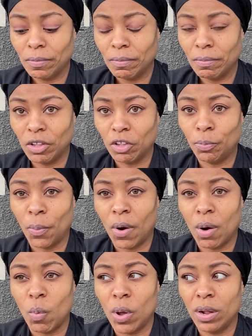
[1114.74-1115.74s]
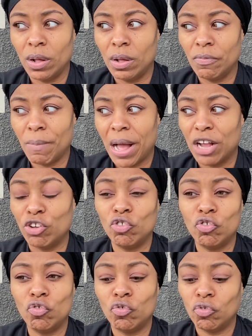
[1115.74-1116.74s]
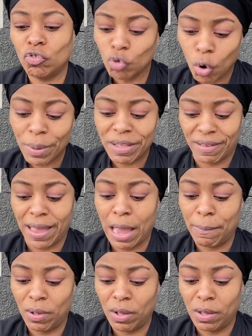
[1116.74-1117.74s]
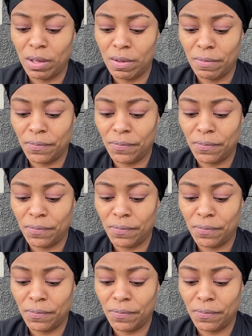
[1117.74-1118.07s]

this is part 1 of my story time of